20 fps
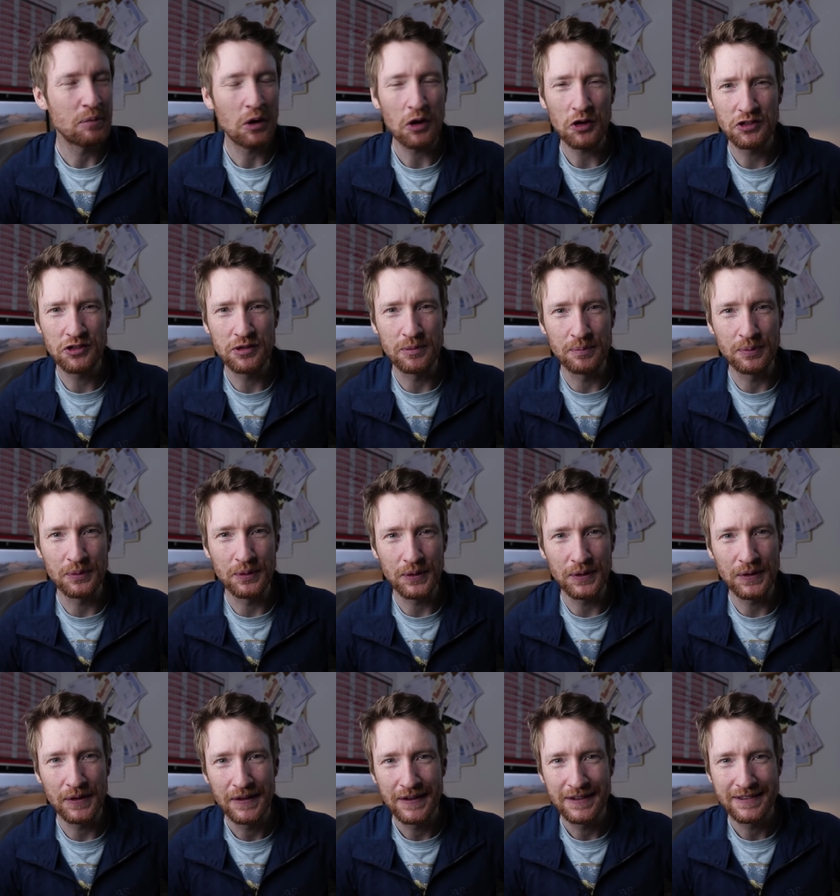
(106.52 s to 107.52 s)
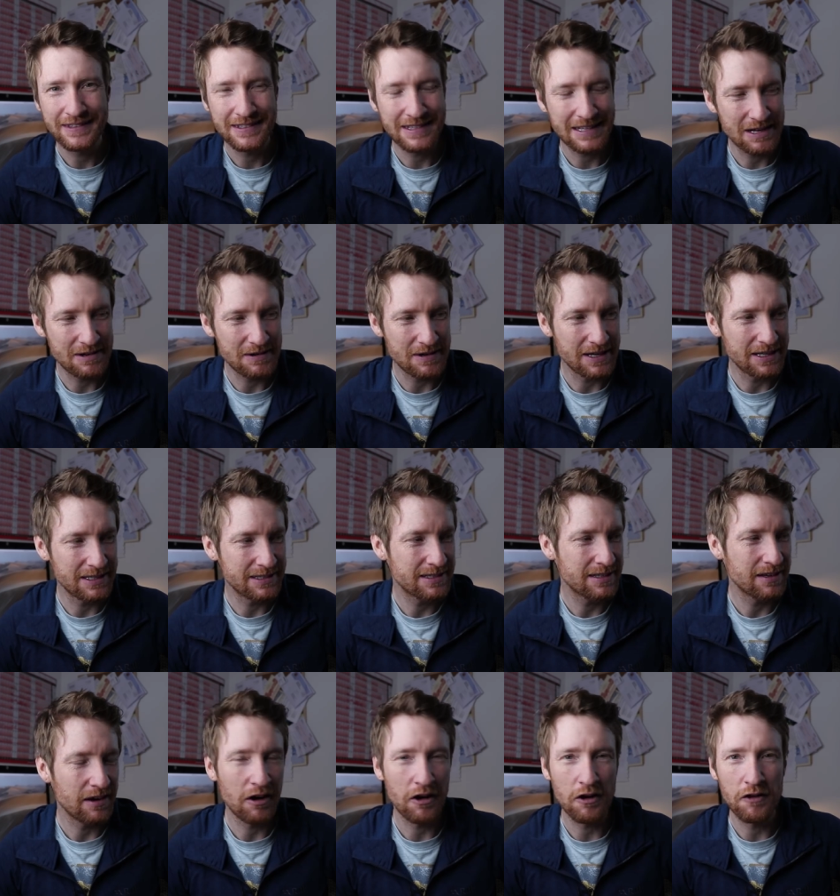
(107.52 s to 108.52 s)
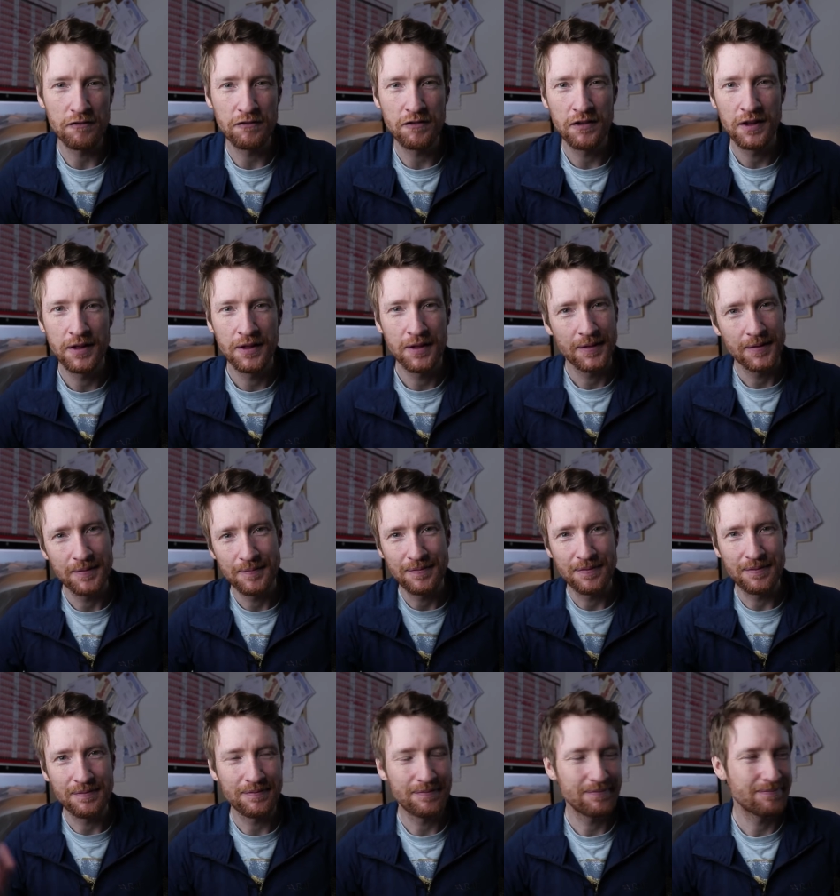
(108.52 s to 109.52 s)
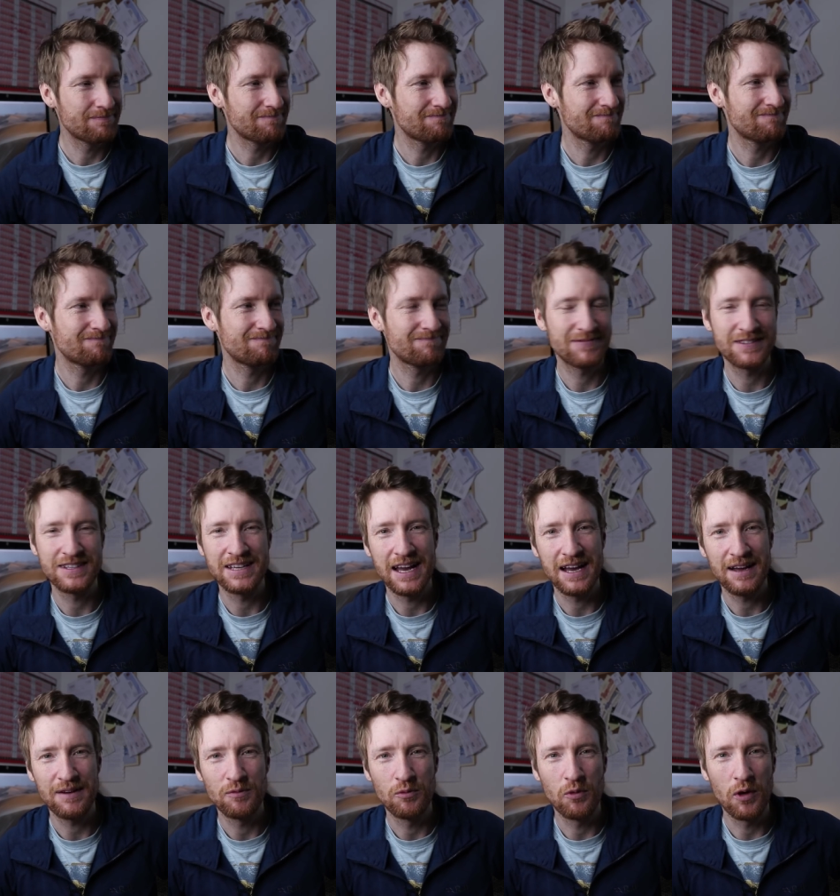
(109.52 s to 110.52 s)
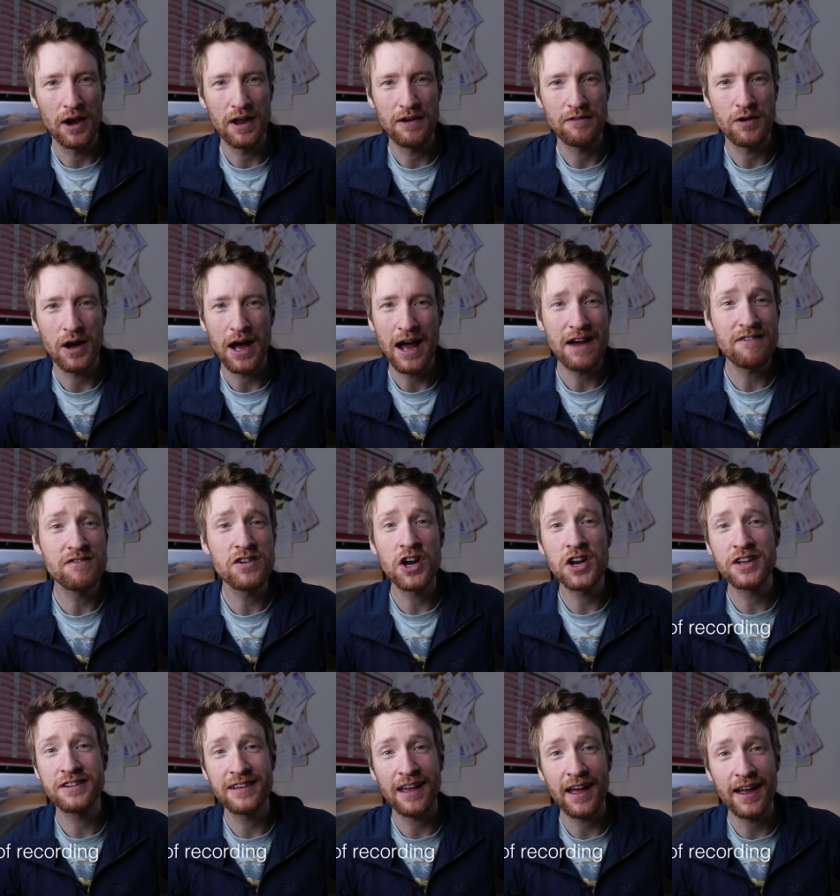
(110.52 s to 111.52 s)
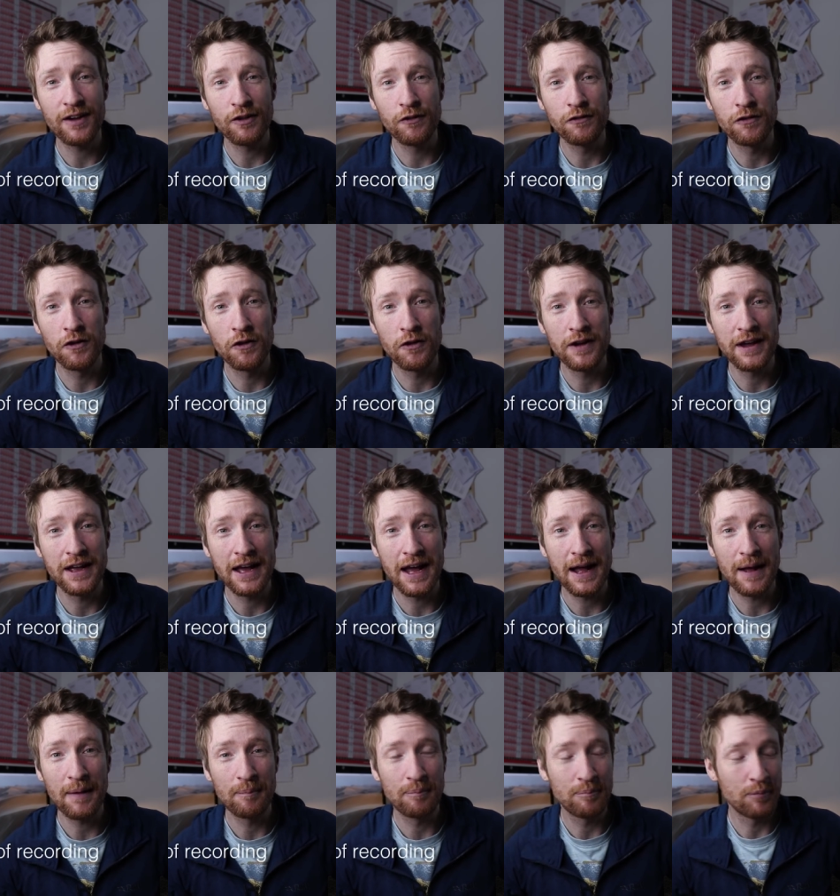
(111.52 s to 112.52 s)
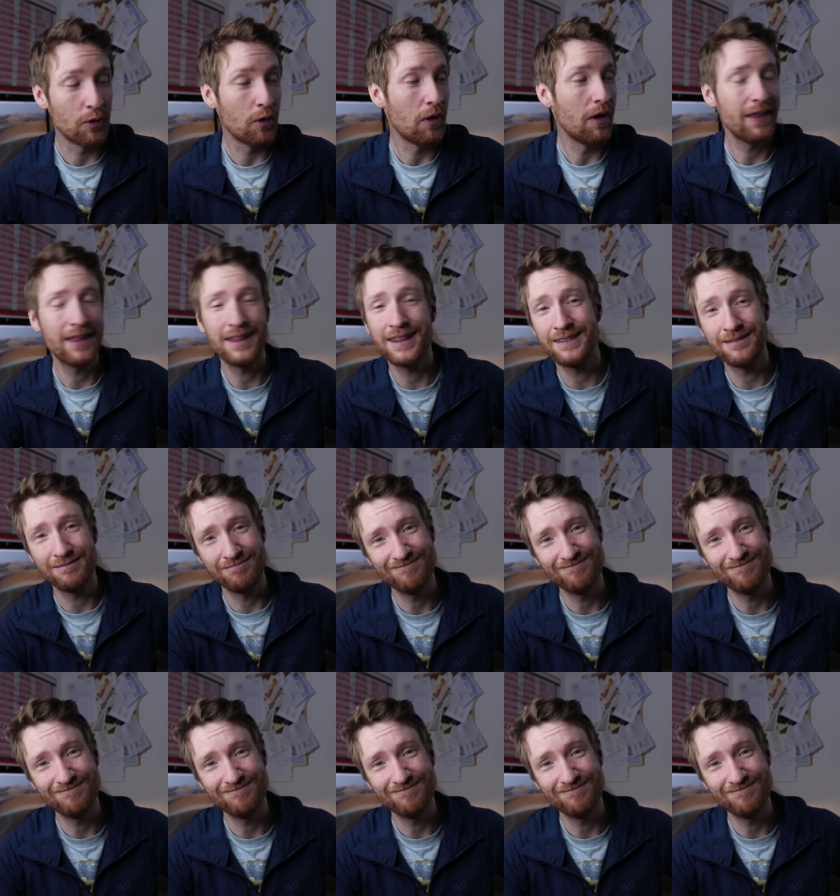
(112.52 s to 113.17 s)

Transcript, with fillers: possible series of, yeah, whatever. I haven't got a title for it yet, but